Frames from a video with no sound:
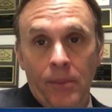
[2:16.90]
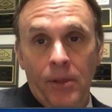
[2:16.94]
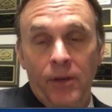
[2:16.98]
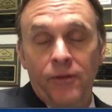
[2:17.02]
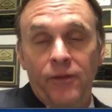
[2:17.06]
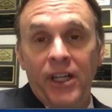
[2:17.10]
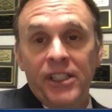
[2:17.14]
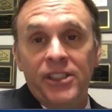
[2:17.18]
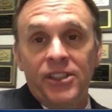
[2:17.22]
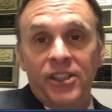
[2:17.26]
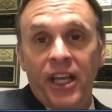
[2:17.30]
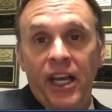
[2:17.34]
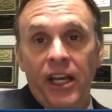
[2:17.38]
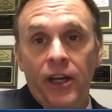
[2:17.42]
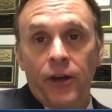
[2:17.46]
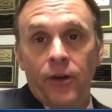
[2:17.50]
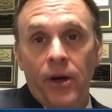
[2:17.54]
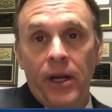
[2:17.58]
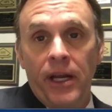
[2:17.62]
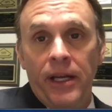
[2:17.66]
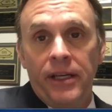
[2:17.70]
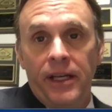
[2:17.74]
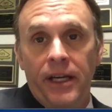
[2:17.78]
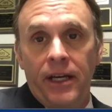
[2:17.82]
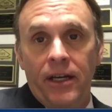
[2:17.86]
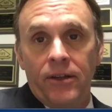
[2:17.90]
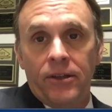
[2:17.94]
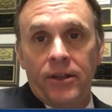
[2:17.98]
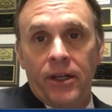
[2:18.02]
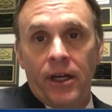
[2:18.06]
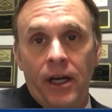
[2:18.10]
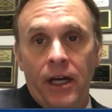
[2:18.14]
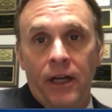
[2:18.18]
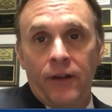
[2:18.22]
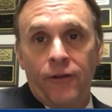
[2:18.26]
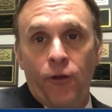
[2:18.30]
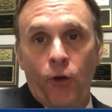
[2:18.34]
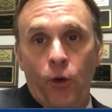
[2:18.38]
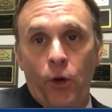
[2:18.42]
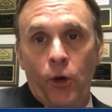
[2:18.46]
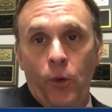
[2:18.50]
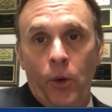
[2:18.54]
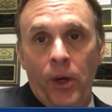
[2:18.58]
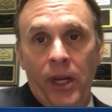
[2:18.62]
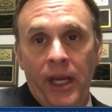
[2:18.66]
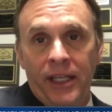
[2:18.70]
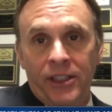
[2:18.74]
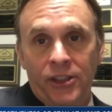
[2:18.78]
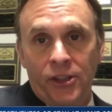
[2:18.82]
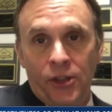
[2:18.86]
I'm investigator Andy Alcock,
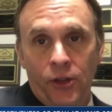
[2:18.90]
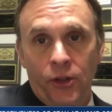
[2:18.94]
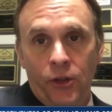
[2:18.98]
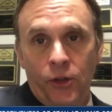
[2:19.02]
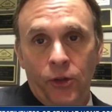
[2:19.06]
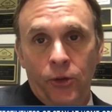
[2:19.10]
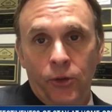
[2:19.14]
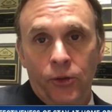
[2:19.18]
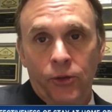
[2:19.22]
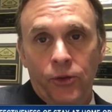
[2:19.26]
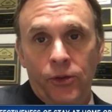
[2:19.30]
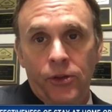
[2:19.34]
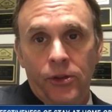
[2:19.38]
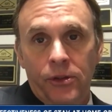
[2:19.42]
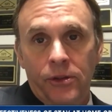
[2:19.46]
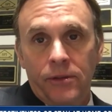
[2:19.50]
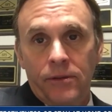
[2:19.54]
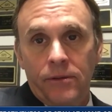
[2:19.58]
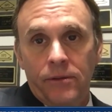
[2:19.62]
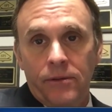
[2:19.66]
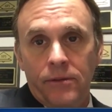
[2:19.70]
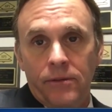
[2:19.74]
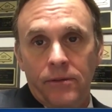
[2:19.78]
41 Action News.